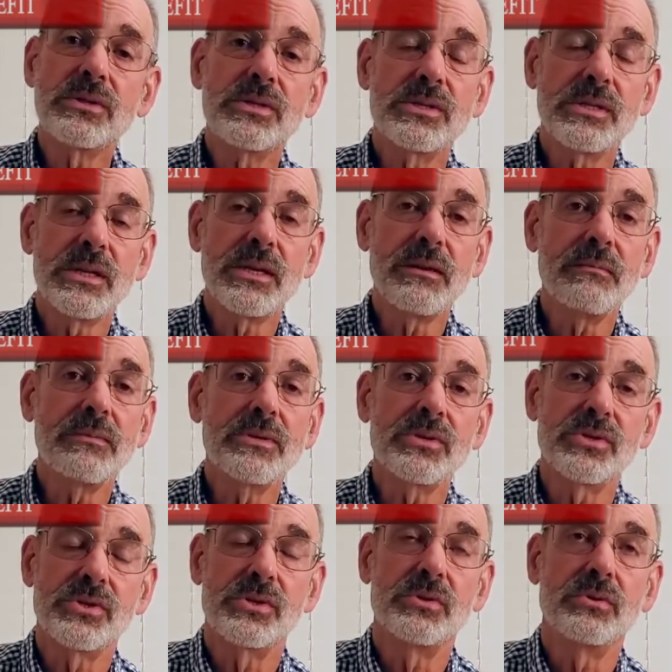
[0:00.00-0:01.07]
just seemed
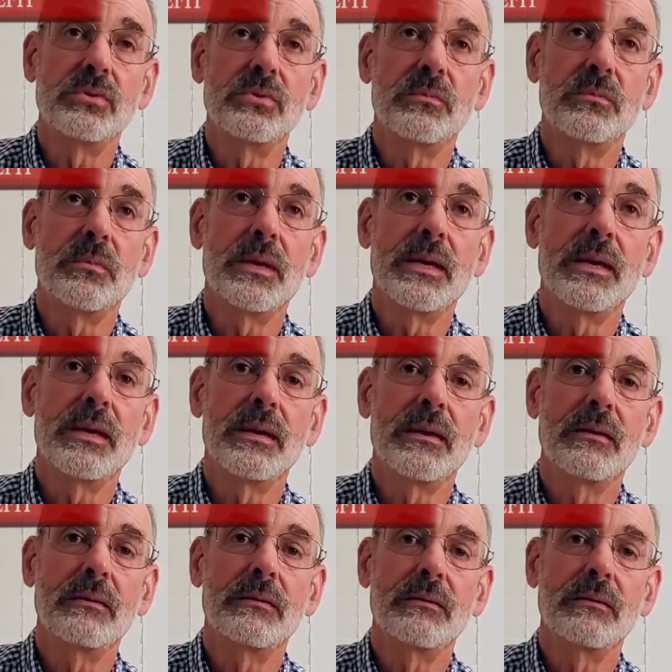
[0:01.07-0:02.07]
to suit me.